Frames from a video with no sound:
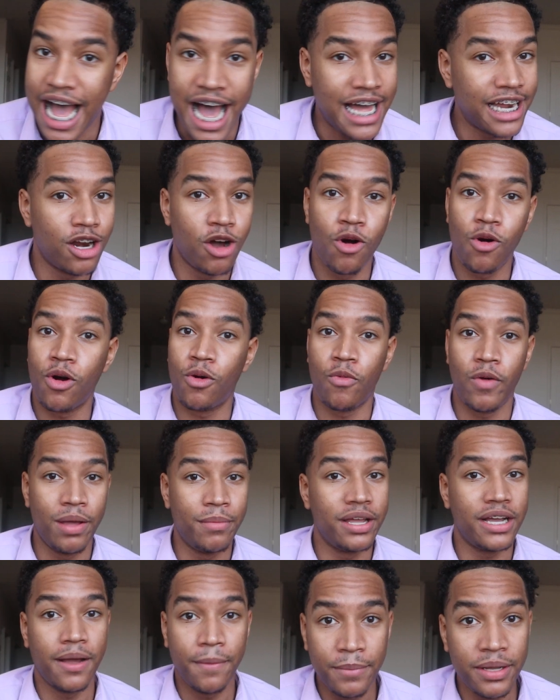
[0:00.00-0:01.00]
I know
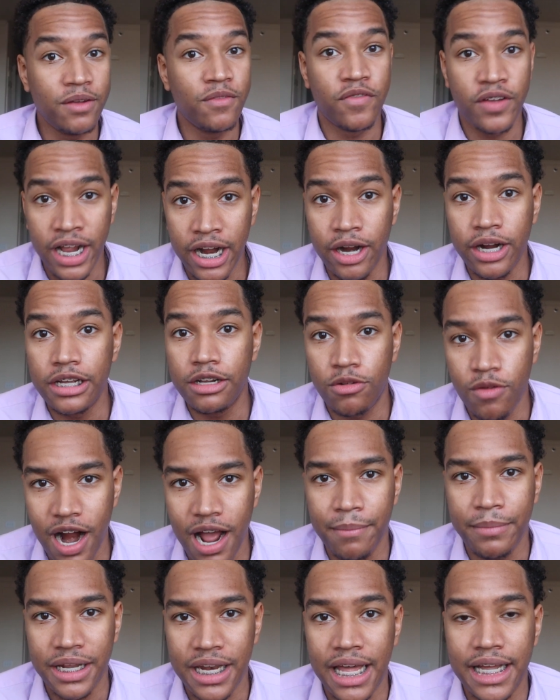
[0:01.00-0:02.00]
women can be very
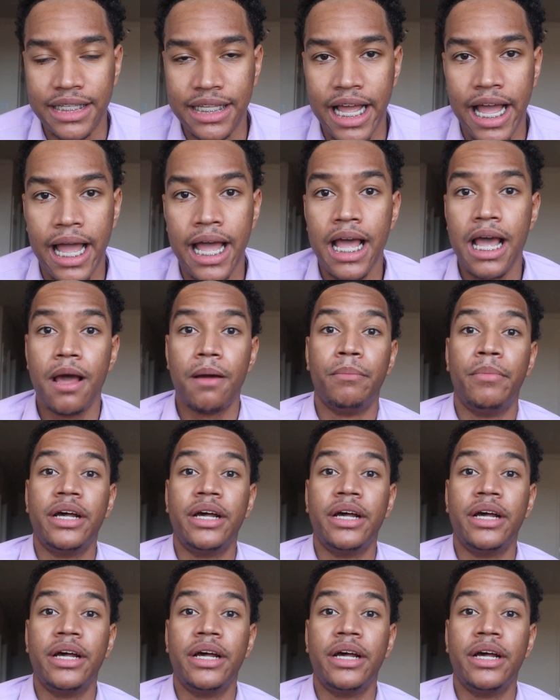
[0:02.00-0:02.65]
grimy like that.